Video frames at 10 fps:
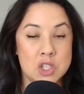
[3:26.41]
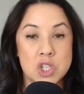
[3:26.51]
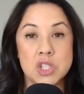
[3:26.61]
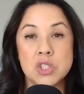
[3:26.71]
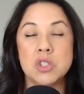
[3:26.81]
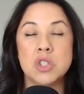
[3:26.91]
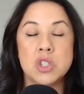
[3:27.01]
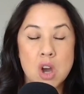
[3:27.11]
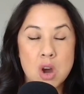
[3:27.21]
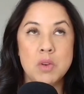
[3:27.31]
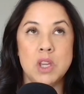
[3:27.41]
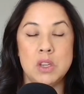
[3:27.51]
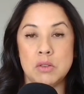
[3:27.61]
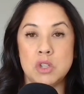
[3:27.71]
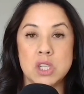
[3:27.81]
She's so
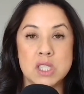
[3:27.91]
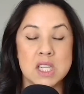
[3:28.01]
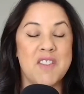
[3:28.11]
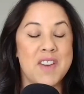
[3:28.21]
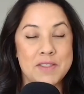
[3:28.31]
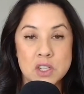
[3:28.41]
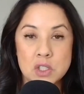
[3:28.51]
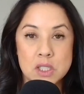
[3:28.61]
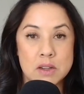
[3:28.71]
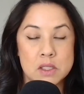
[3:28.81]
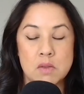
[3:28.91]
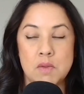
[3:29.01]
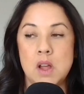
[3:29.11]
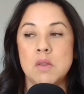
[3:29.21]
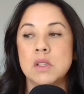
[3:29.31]
huge. She has like 500,000
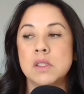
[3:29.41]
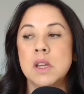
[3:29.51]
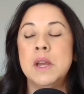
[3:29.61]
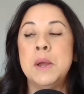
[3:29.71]
followers.